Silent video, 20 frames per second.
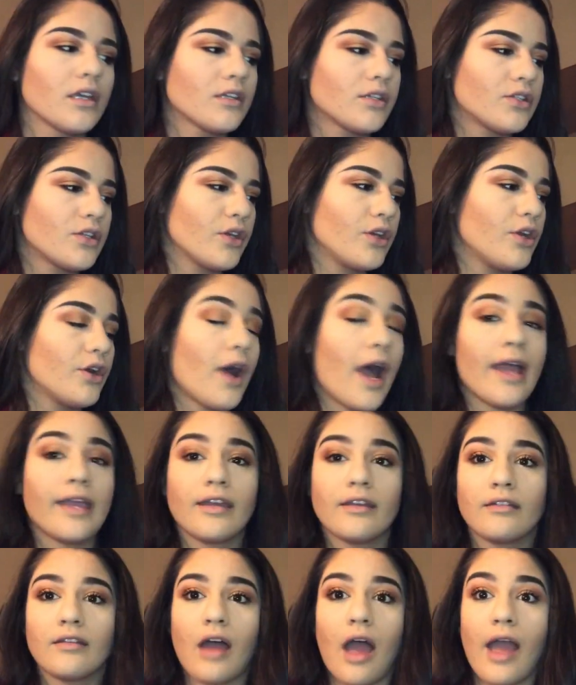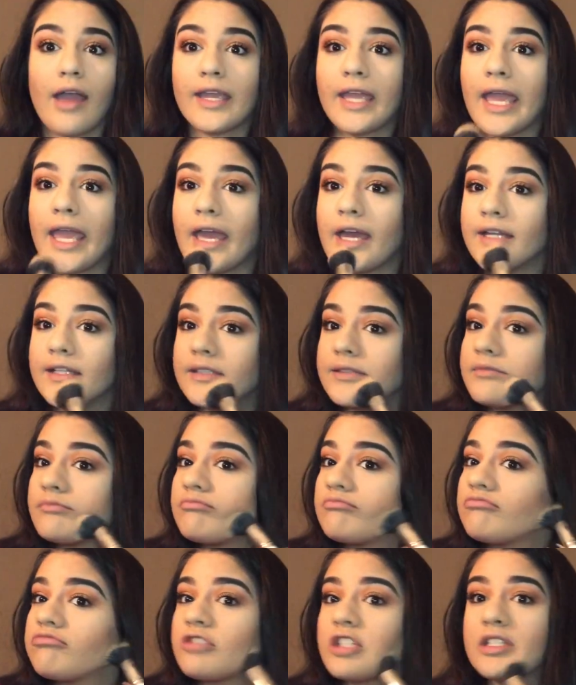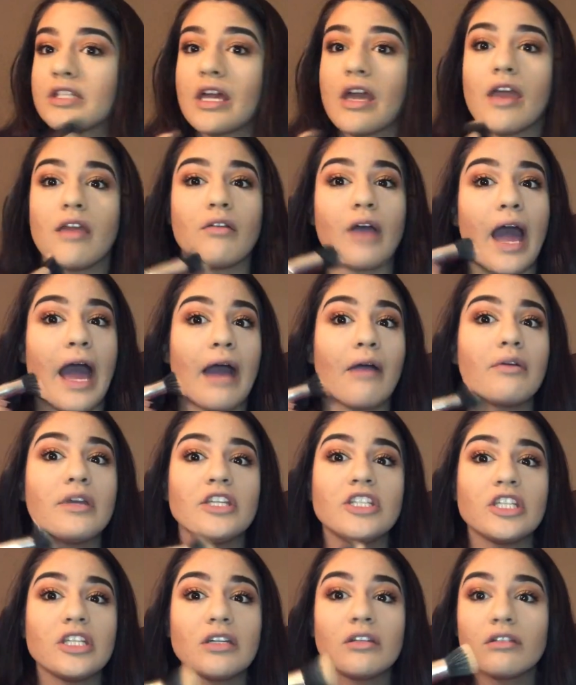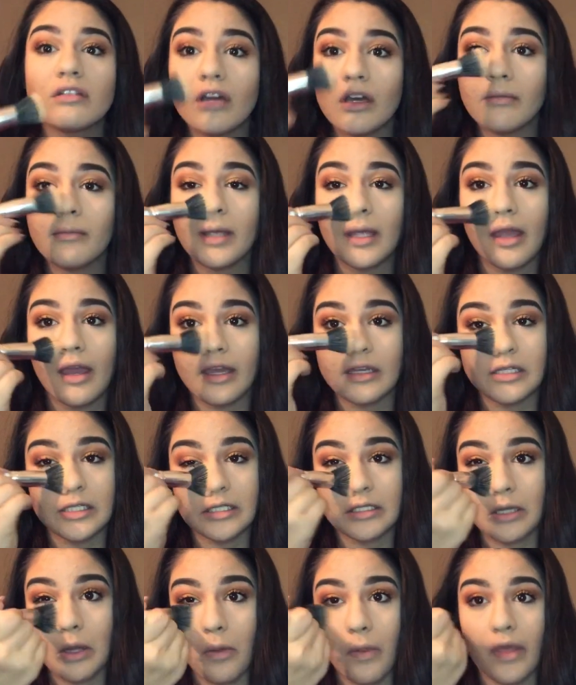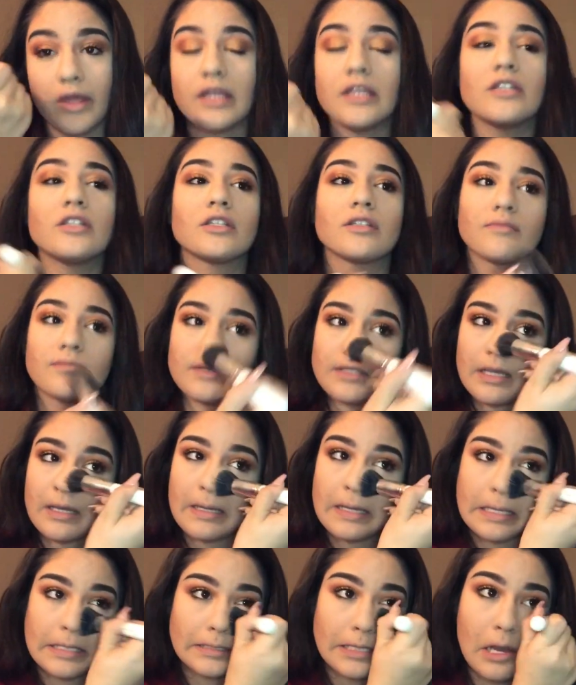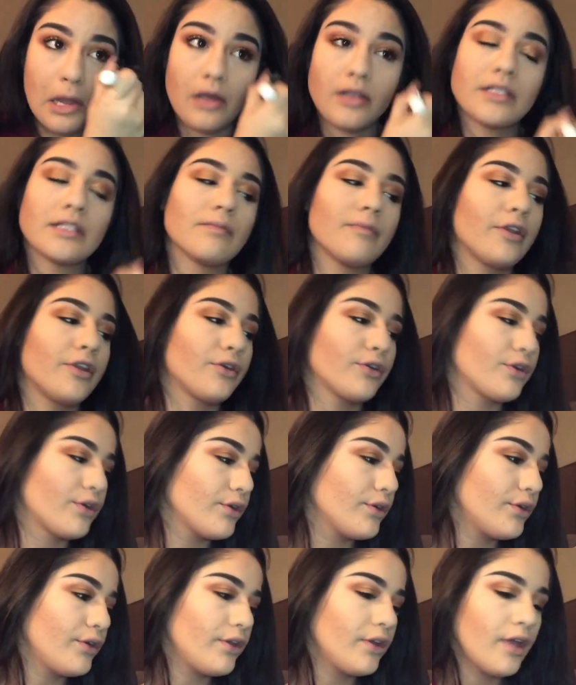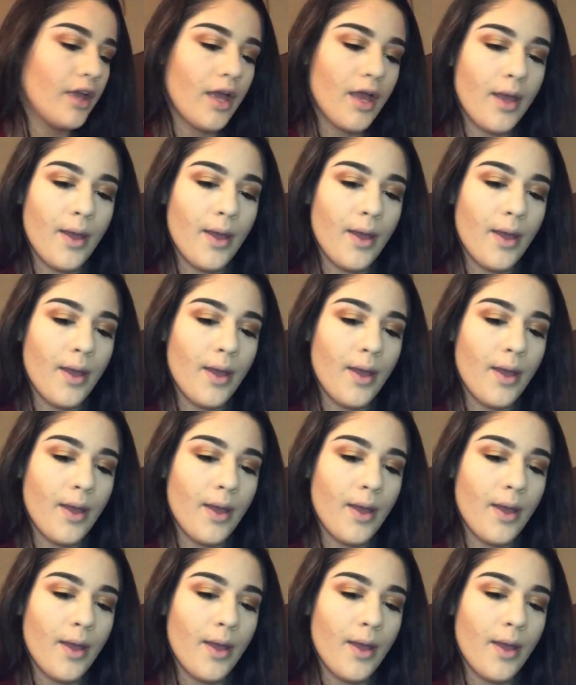So, you know, I can't say how he cheated on me. I just know that he just was, like, kissing on some other girl.